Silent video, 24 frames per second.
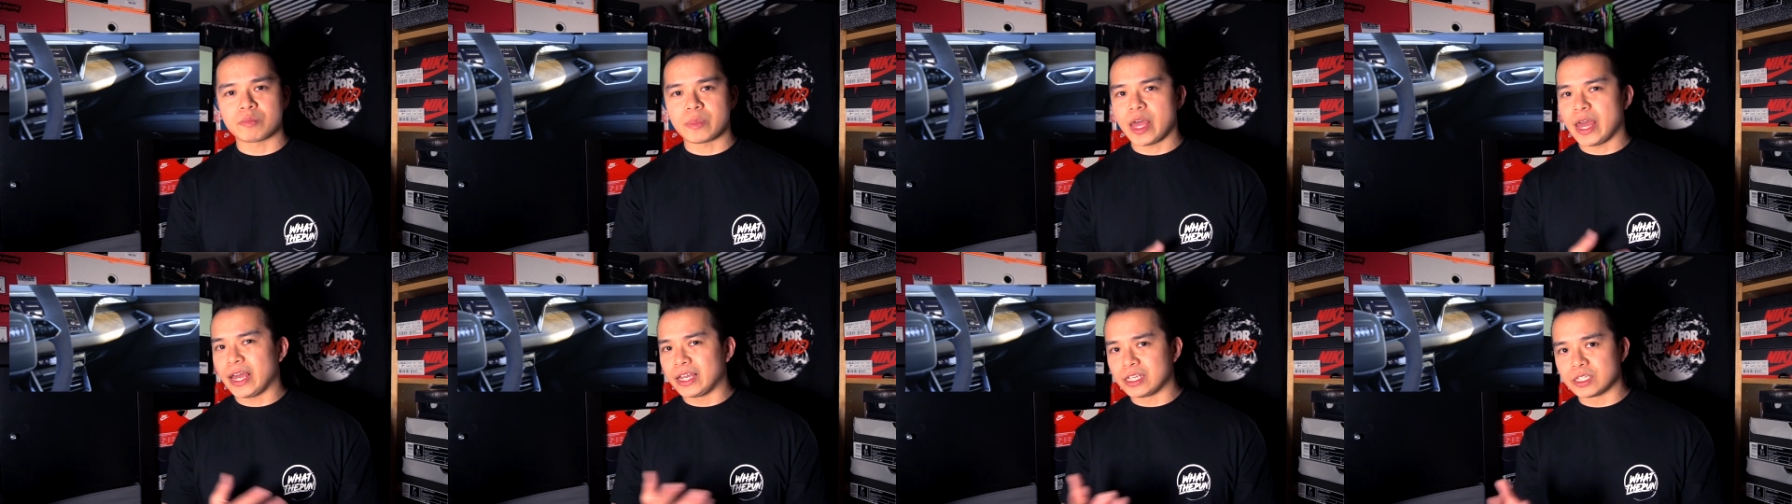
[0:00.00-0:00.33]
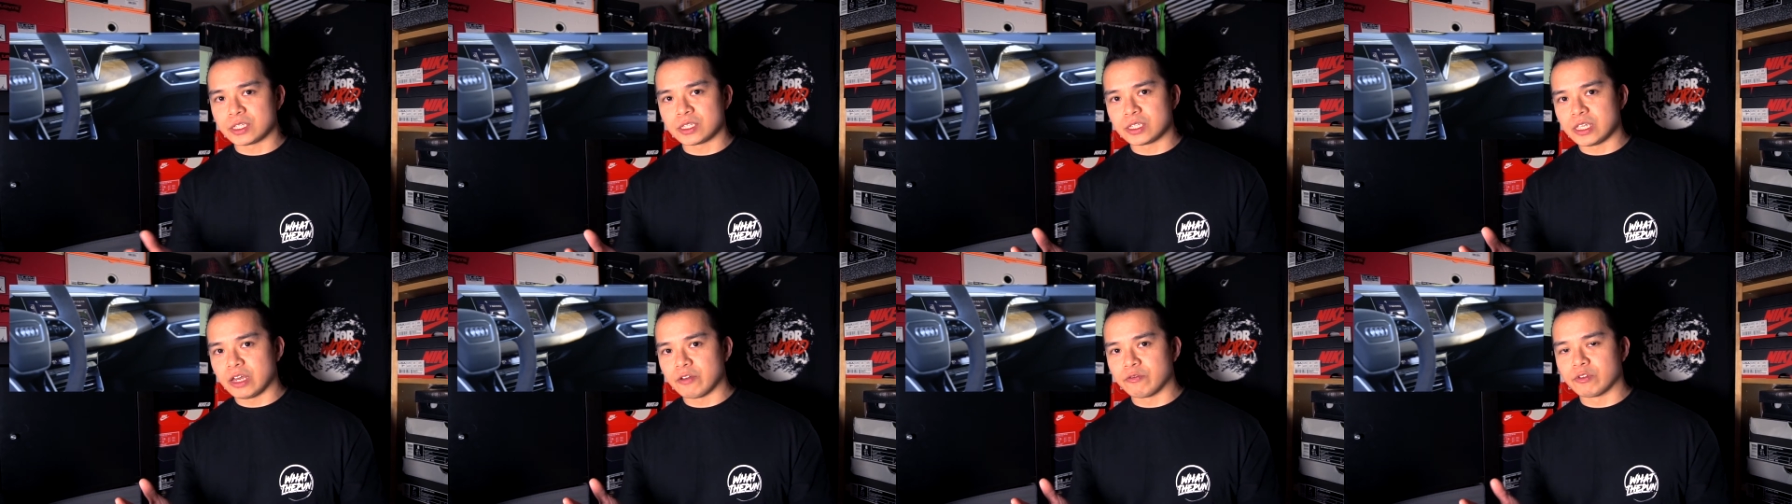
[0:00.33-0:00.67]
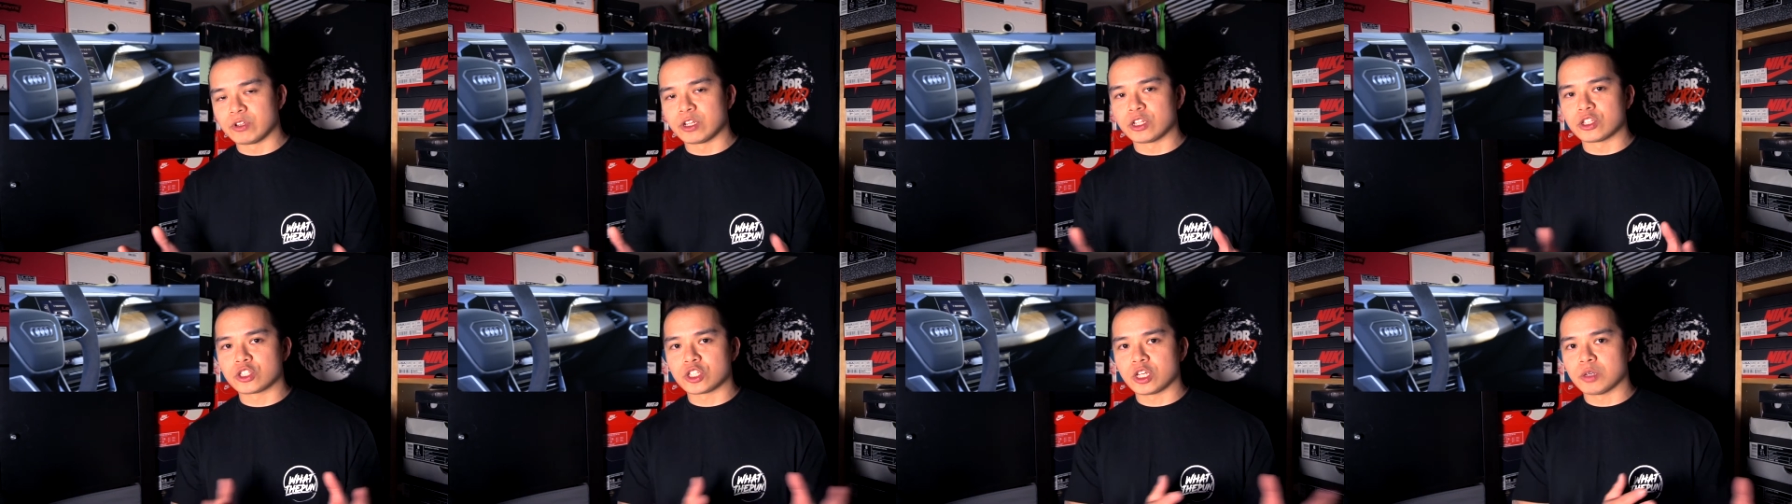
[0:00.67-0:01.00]
A7
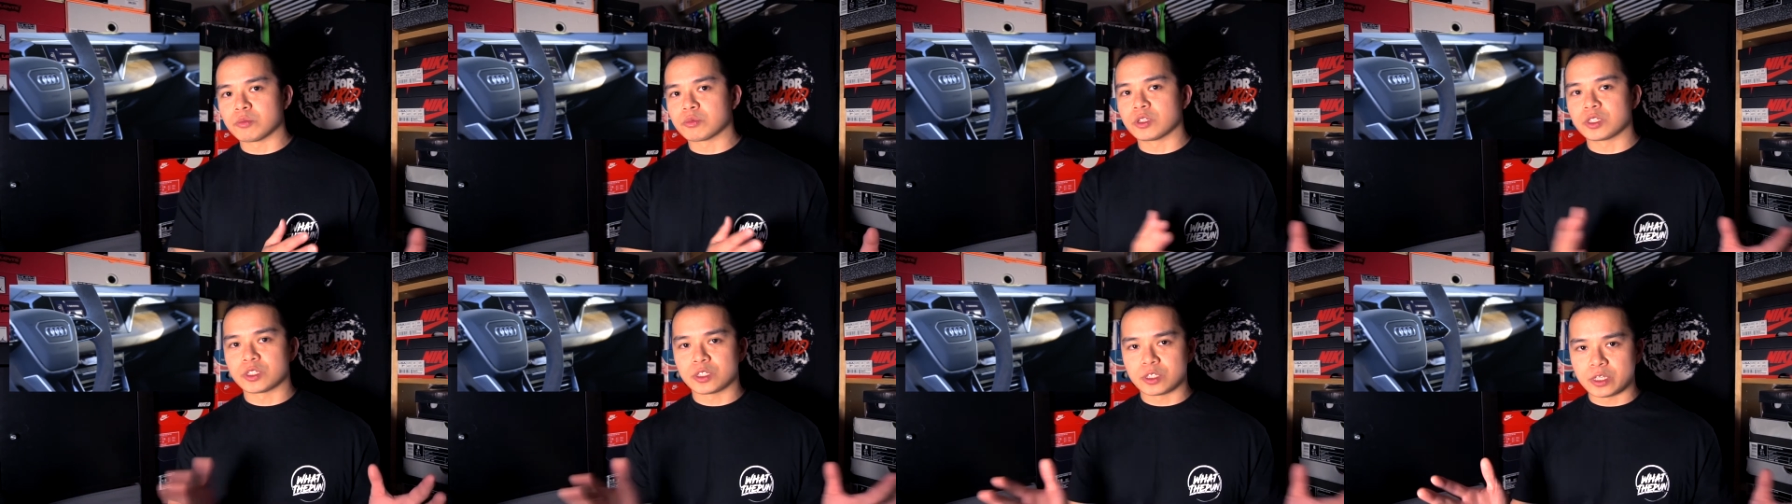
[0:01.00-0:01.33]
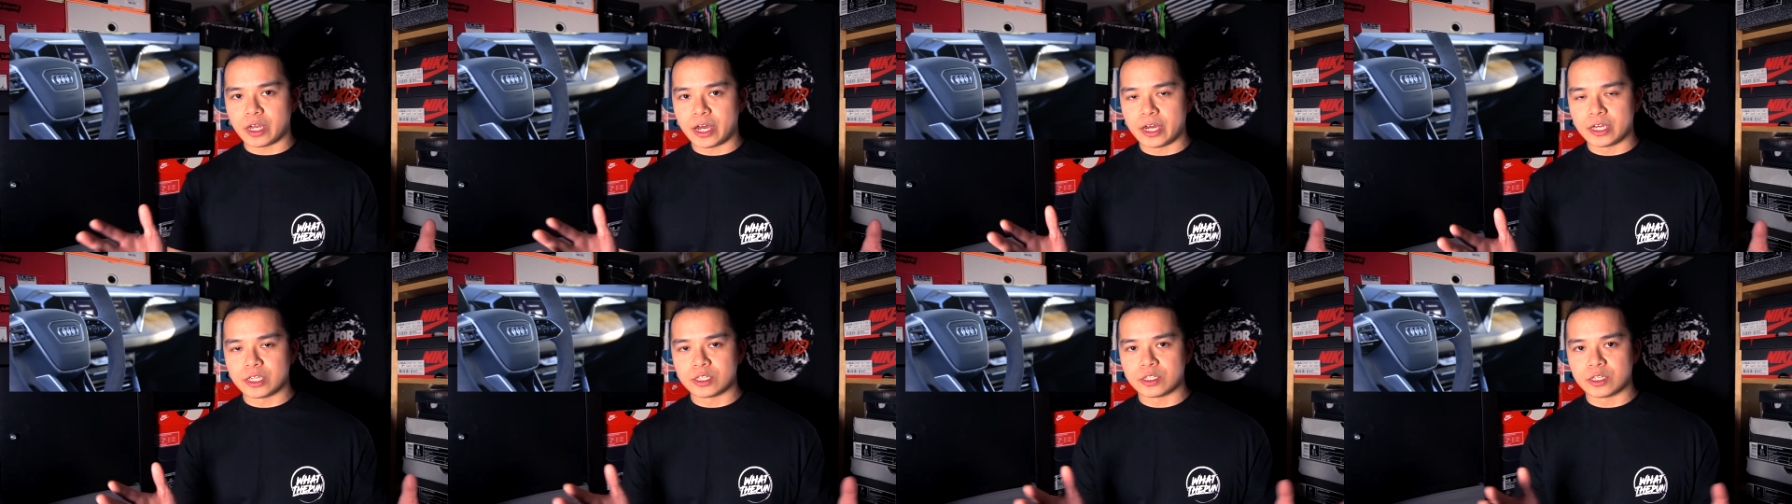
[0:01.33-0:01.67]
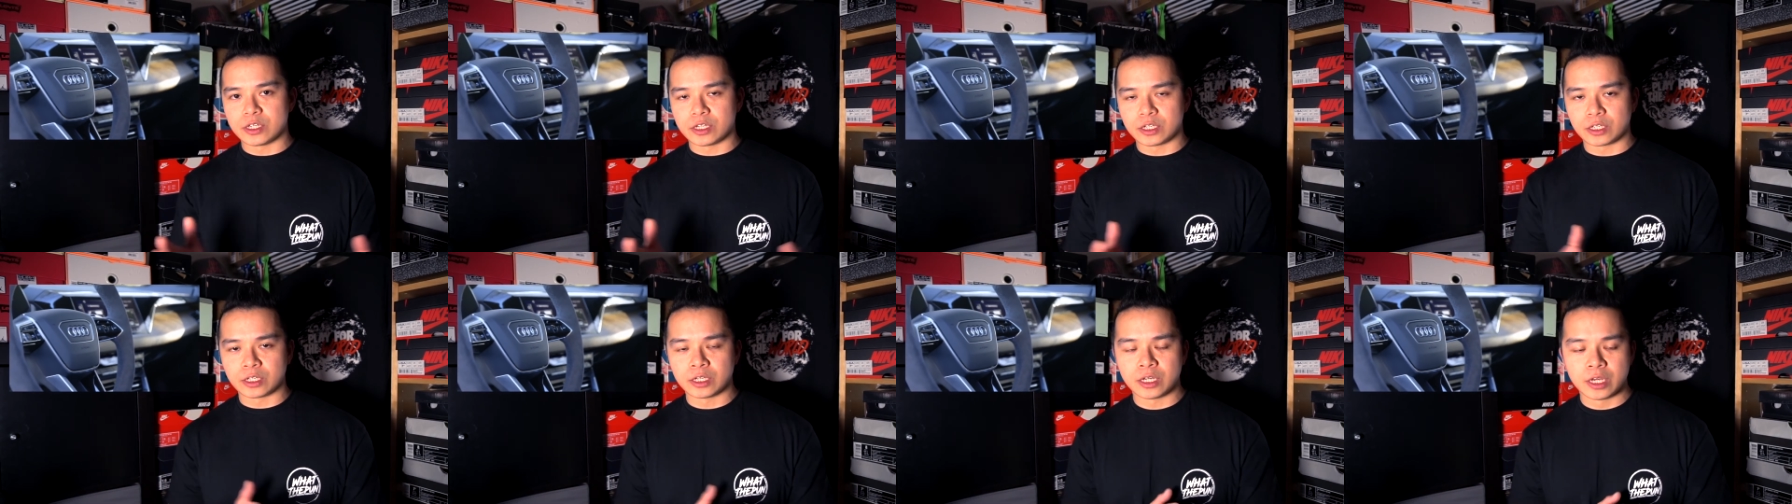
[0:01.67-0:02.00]
in terms of sizing,